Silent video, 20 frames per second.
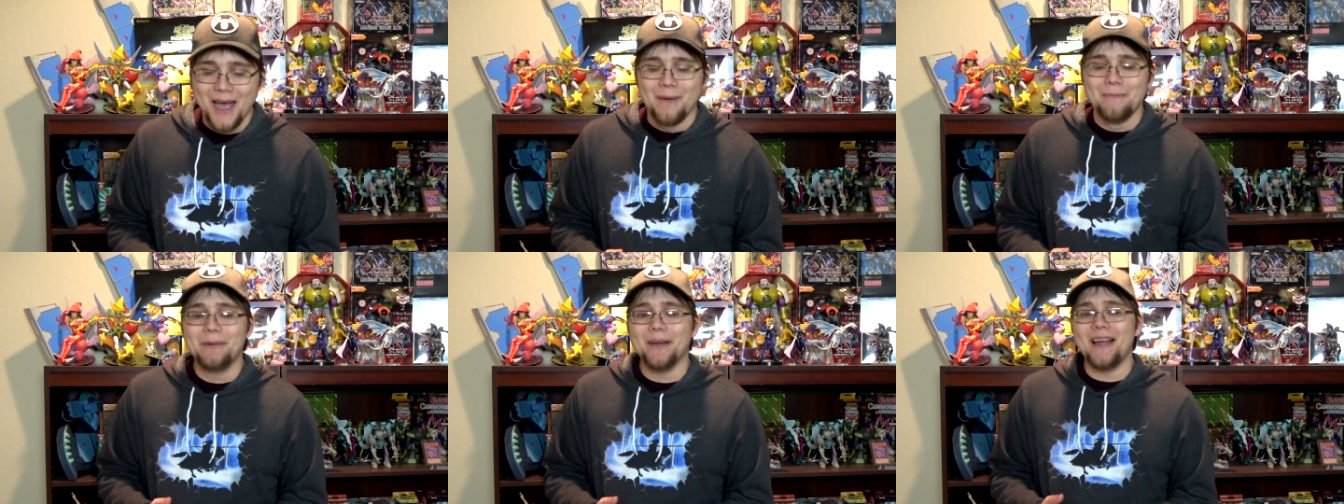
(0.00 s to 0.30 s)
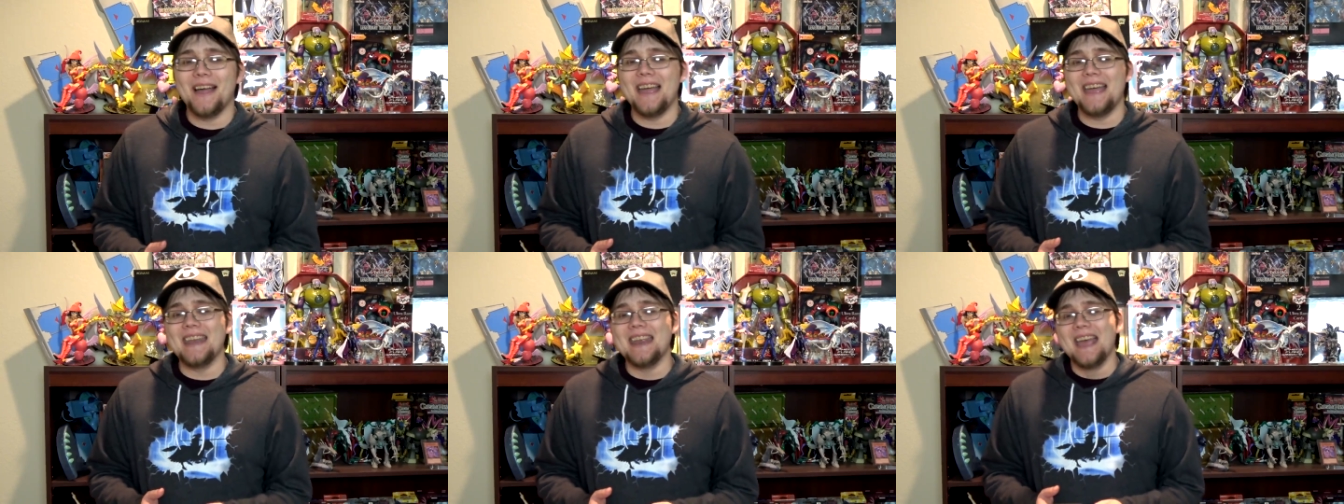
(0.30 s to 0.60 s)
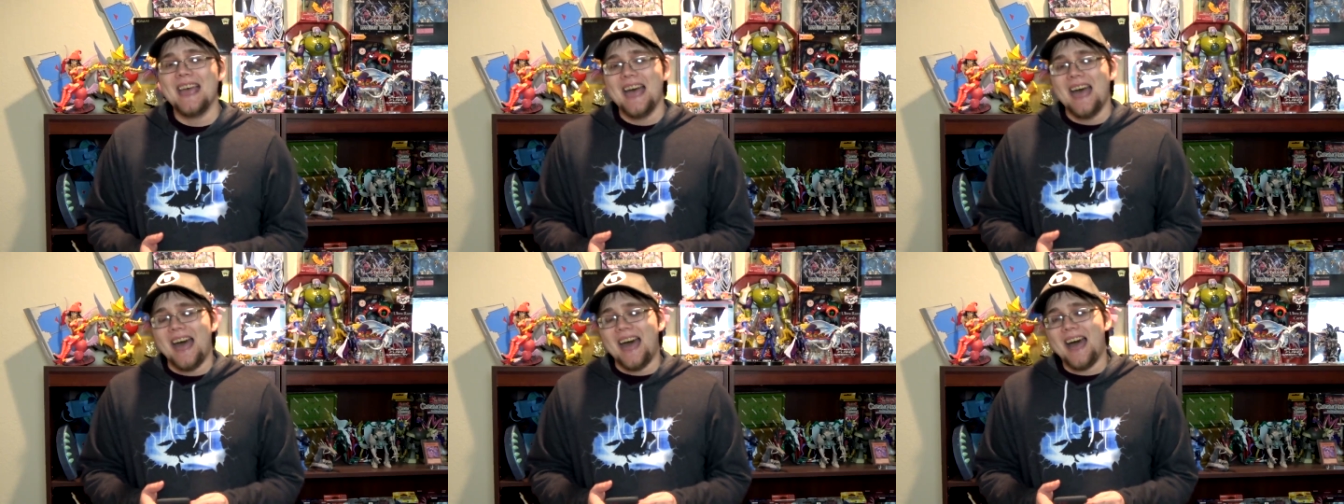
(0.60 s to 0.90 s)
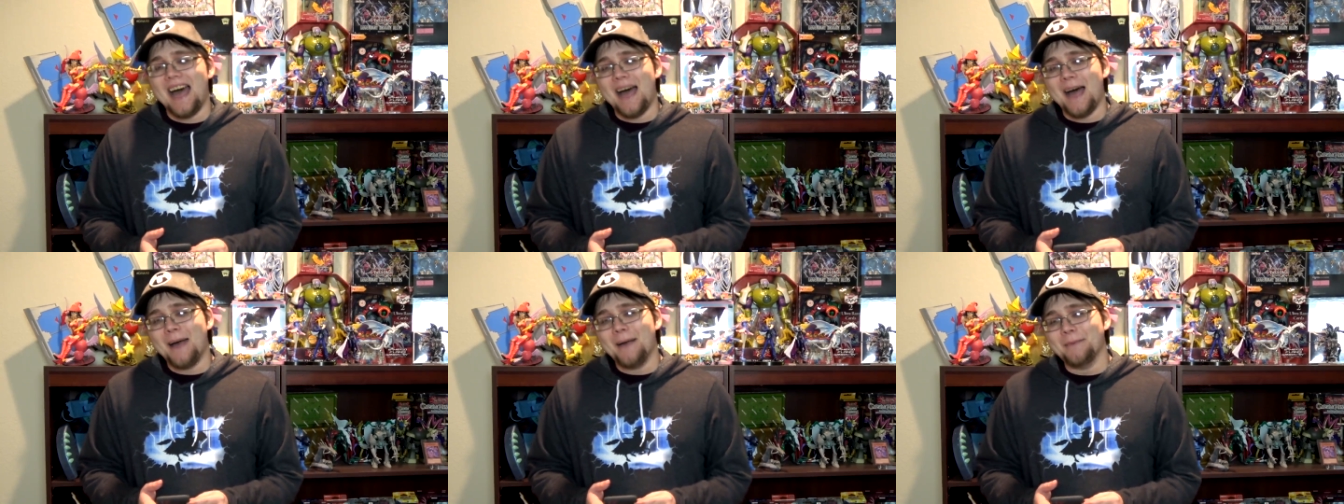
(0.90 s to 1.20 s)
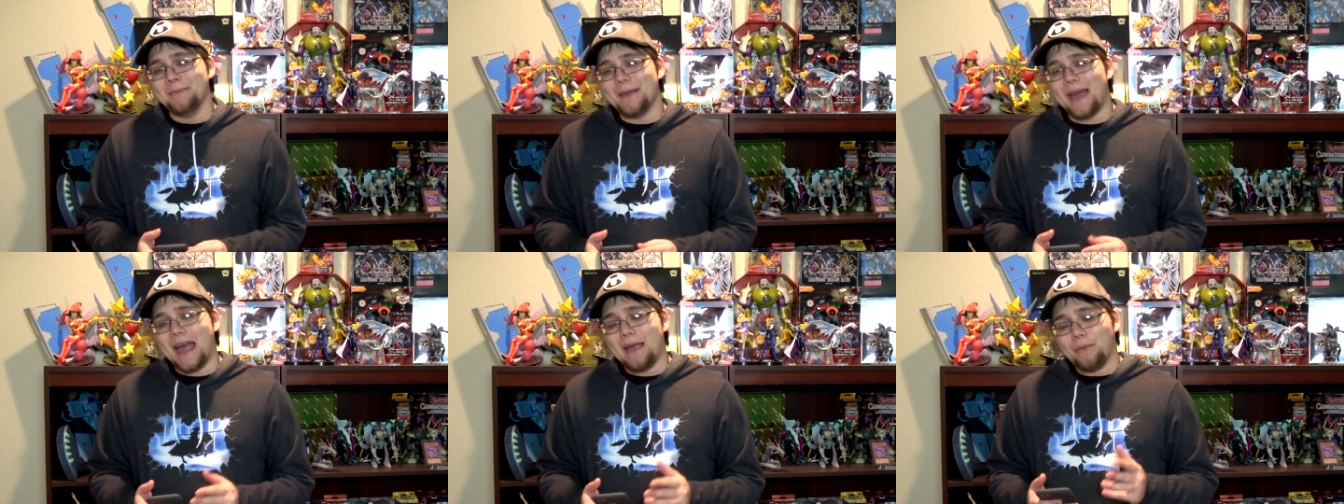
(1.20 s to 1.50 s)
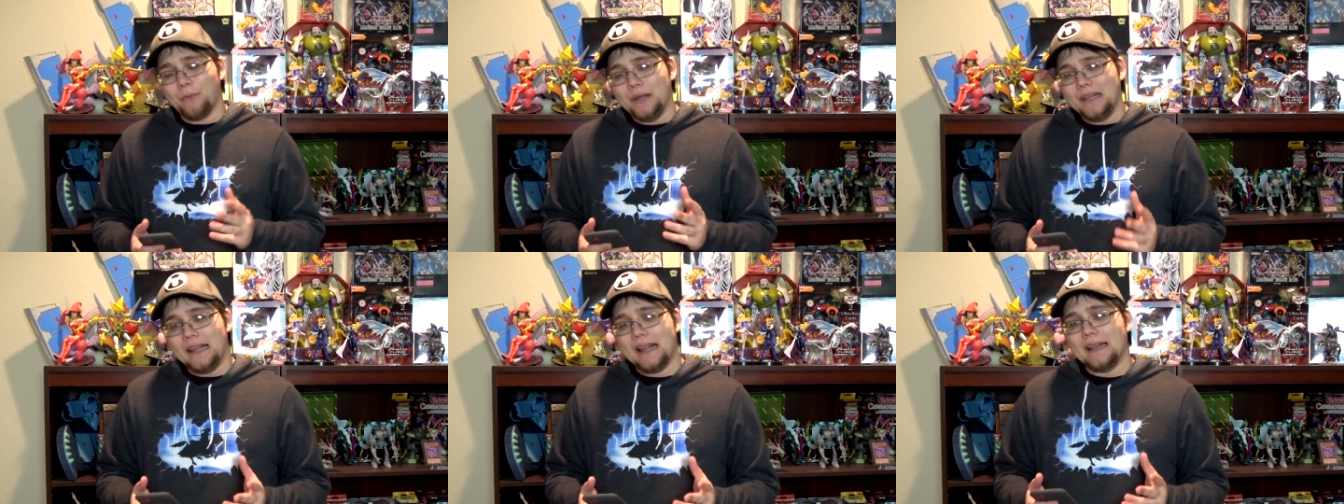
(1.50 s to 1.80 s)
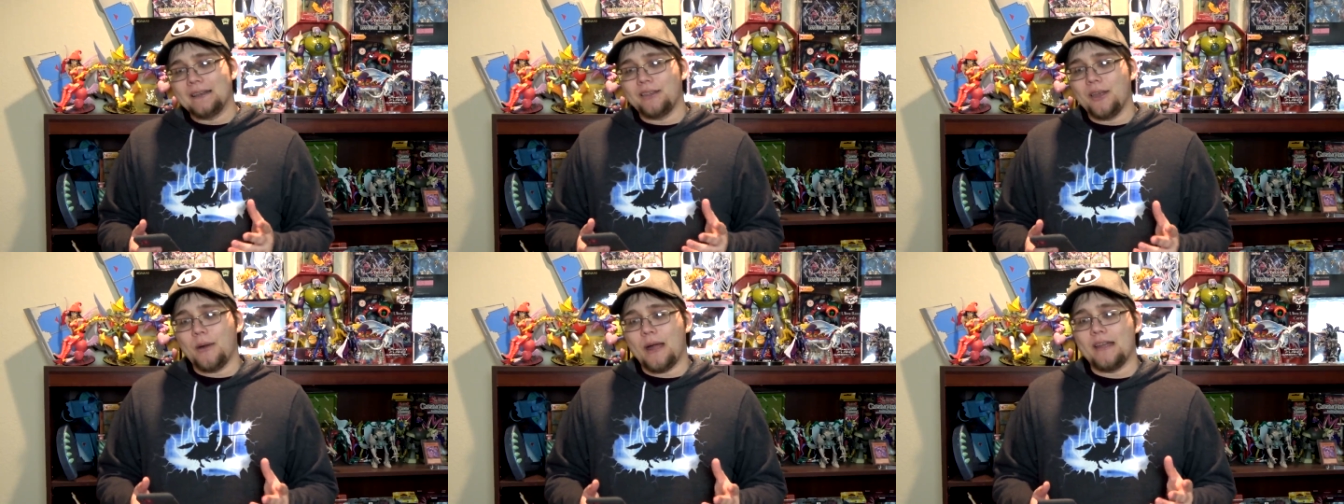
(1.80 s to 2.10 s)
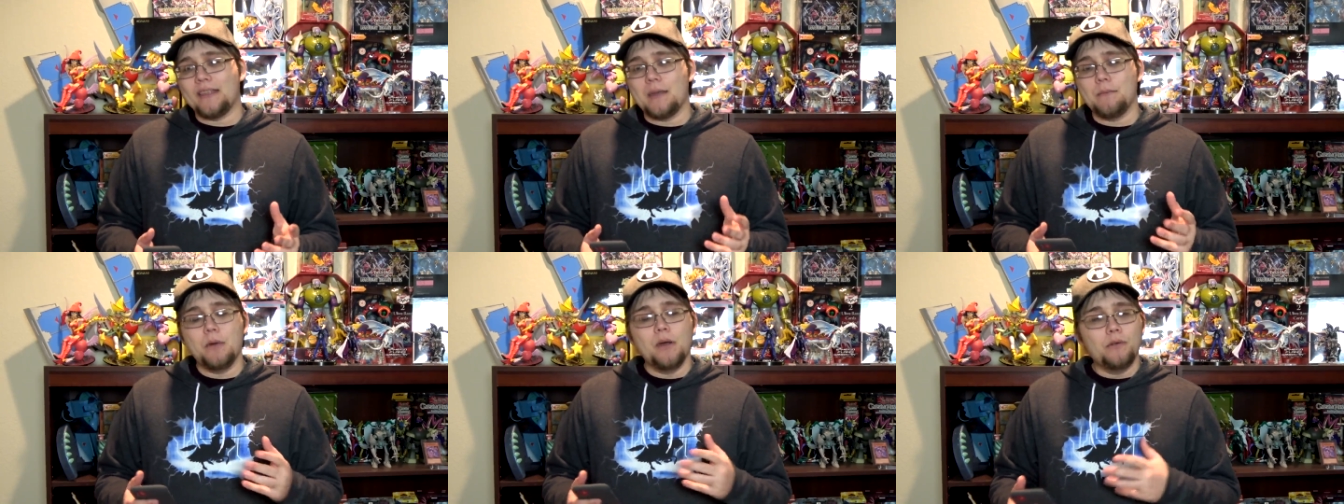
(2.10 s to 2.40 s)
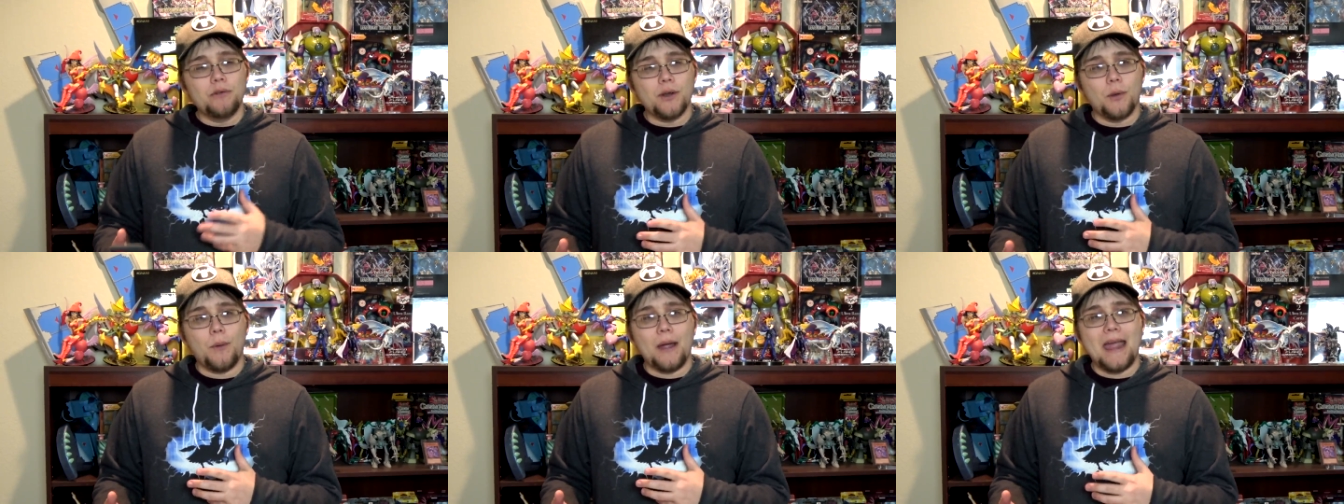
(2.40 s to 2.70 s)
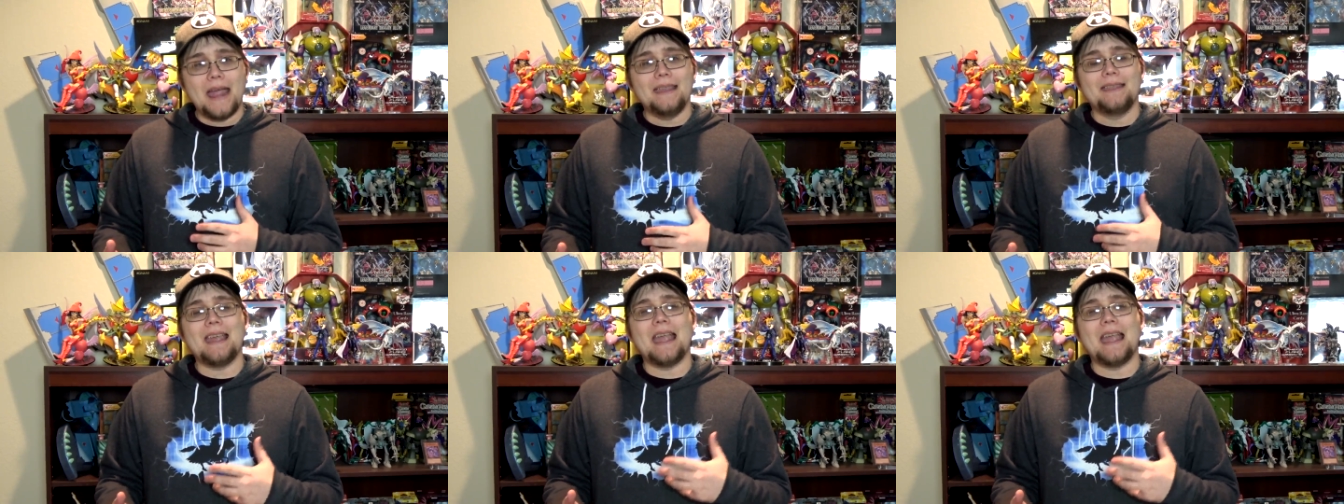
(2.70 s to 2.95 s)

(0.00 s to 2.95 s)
But I really like, though, how they moved away.